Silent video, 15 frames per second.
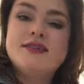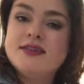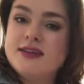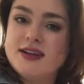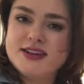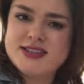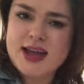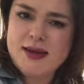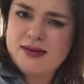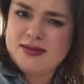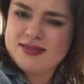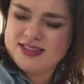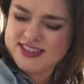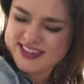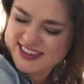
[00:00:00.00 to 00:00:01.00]
because
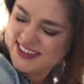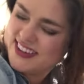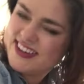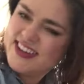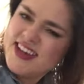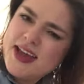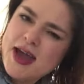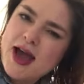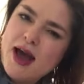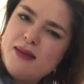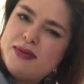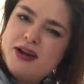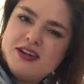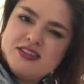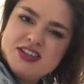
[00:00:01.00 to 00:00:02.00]
I
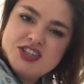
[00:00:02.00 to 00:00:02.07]
apparently